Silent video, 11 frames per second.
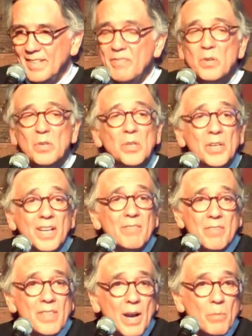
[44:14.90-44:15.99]
If you're looking
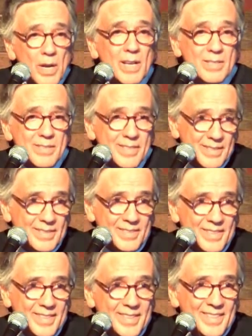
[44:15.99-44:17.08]
for that rest,
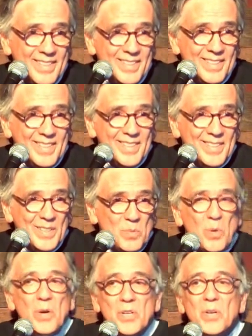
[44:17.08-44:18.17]

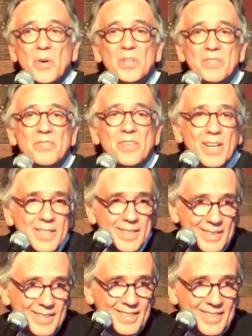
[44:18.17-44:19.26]
where you're going to find
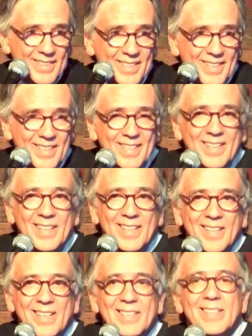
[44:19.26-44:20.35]
it
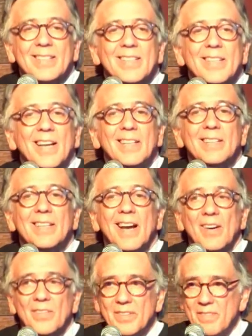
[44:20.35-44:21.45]
is in the laying
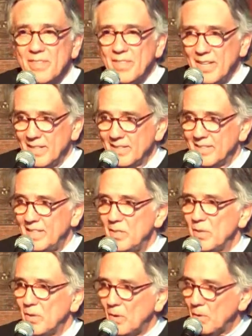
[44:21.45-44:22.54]
down of the things that
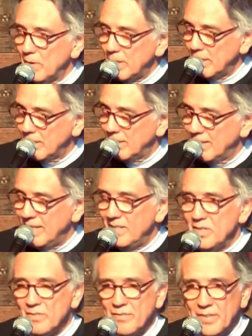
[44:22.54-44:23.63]
you're hoarding
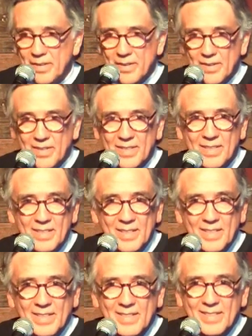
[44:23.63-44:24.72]
in your fear.
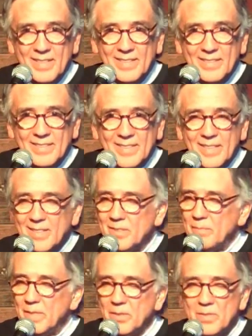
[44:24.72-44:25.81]
That
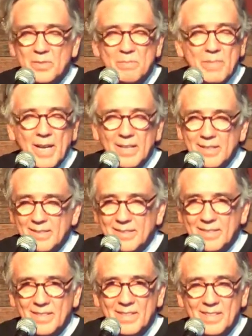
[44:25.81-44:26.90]
doesn't mean there isn't balance.